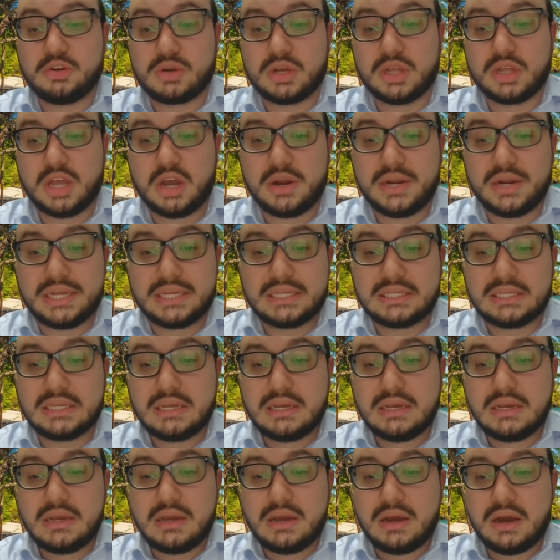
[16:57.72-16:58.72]
colones
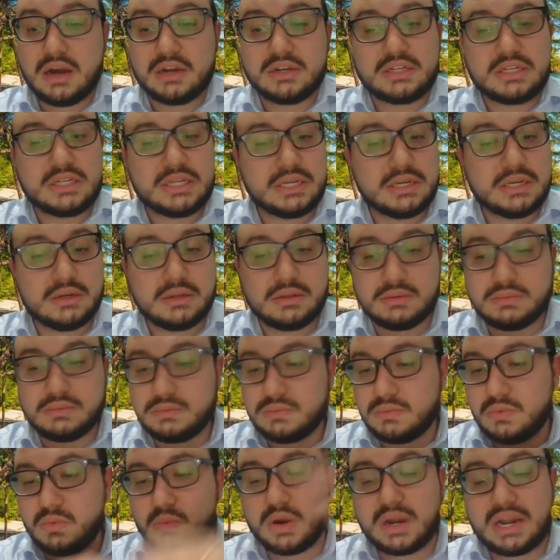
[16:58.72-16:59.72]

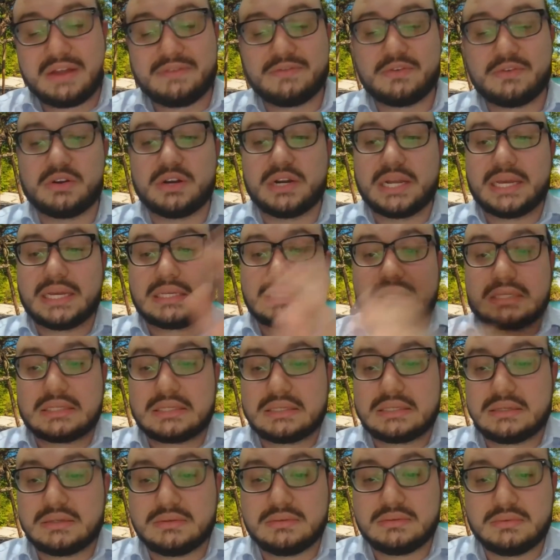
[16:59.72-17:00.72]
until whatever it
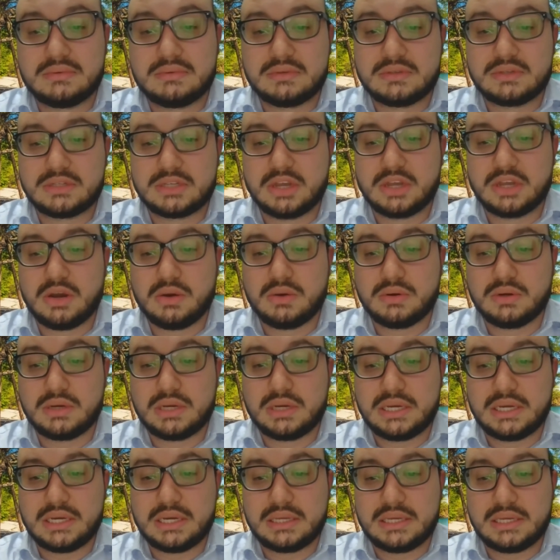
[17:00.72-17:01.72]
is. So
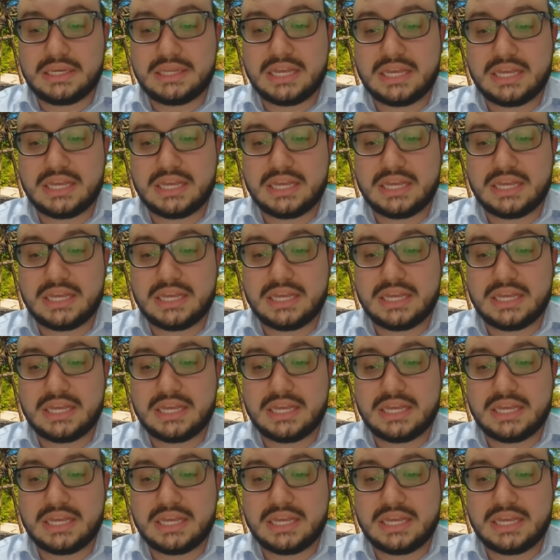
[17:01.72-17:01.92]
it